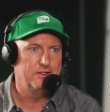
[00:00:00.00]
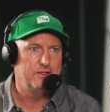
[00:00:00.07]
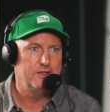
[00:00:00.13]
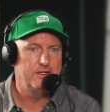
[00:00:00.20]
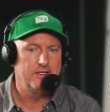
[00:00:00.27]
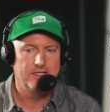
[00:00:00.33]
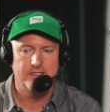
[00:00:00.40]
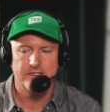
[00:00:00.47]
New
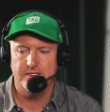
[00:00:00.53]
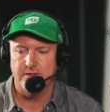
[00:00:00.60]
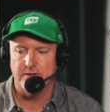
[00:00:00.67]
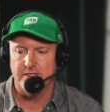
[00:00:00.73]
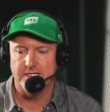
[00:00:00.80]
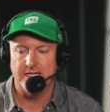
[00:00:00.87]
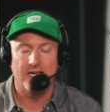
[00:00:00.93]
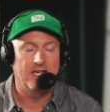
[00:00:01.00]
Year's sort
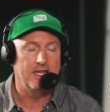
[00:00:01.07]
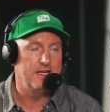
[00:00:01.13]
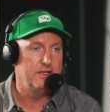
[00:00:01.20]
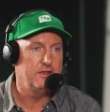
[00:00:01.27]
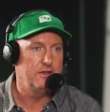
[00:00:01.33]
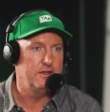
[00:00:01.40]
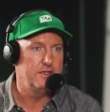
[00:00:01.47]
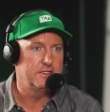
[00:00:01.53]
of day,
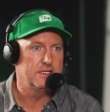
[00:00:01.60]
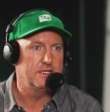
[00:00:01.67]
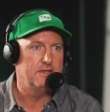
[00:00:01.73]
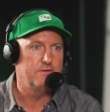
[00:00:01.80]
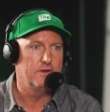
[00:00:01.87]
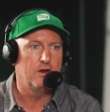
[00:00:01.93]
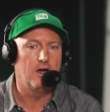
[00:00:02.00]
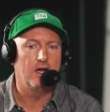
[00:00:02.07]
New Year's
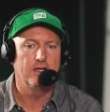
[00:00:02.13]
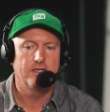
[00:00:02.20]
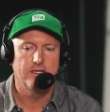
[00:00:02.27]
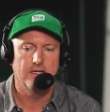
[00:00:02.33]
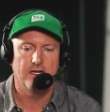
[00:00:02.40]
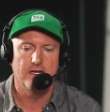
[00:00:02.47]
Eve night.